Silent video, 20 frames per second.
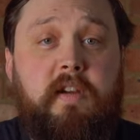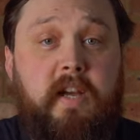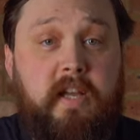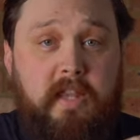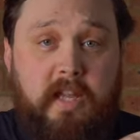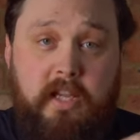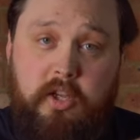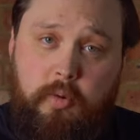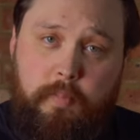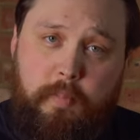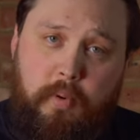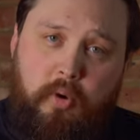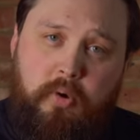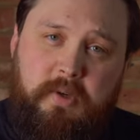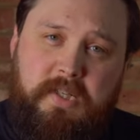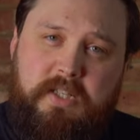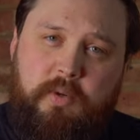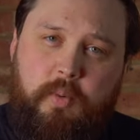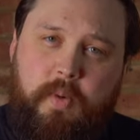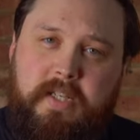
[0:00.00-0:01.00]
and then you
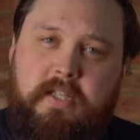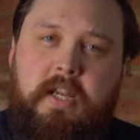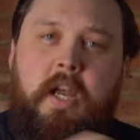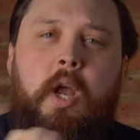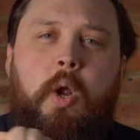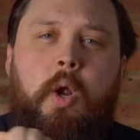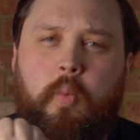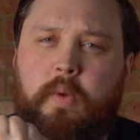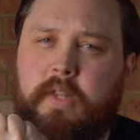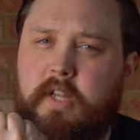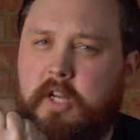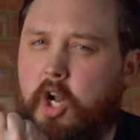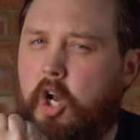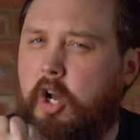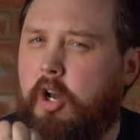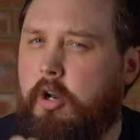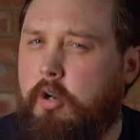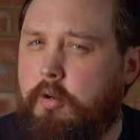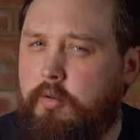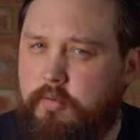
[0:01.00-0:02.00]
point to it with a
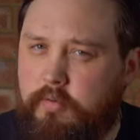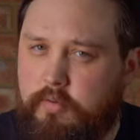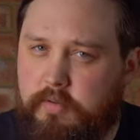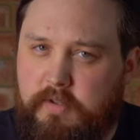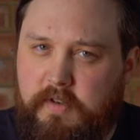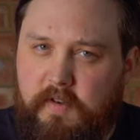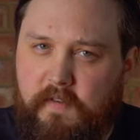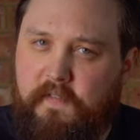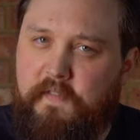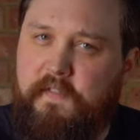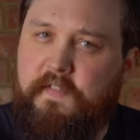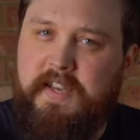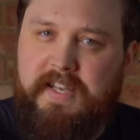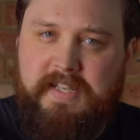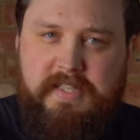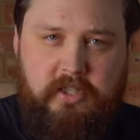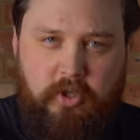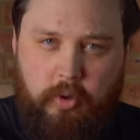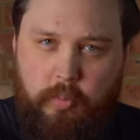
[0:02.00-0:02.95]
closed fist.